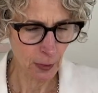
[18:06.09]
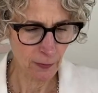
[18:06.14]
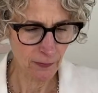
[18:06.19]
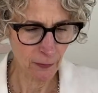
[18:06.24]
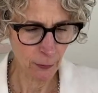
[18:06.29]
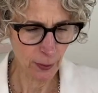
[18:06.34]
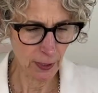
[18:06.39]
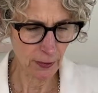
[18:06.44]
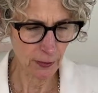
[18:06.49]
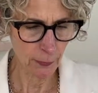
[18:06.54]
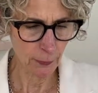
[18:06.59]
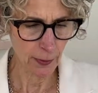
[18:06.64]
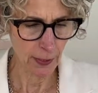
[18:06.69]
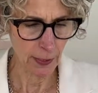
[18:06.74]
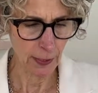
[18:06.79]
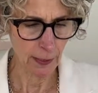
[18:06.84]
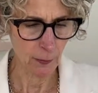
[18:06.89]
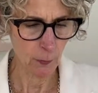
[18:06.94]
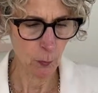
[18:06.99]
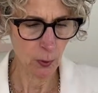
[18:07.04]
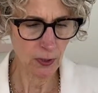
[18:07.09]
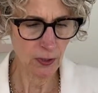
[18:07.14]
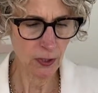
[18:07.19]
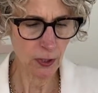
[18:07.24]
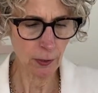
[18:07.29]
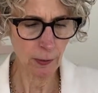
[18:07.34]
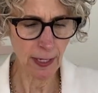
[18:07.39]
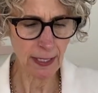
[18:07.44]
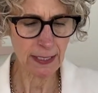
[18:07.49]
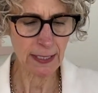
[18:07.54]
43, what's
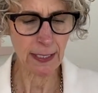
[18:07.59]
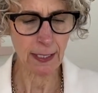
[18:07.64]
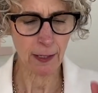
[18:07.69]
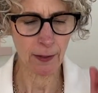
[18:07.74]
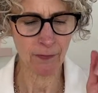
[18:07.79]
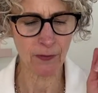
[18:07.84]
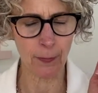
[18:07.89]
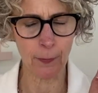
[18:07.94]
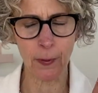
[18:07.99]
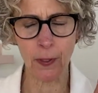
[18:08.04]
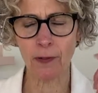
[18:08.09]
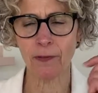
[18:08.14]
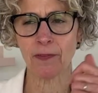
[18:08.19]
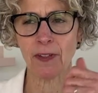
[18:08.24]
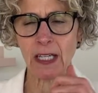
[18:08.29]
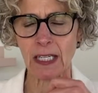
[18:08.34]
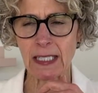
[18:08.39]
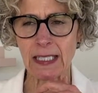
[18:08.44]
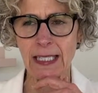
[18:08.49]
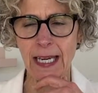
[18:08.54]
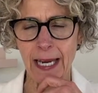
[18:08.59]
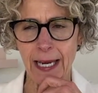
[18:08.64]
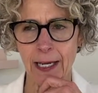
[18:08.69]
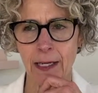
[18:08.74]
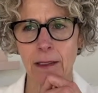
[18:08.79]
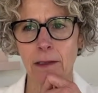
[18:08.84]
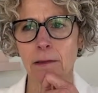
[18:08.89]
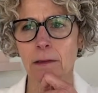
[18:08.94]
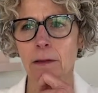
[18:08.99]
your idea of the perfect date?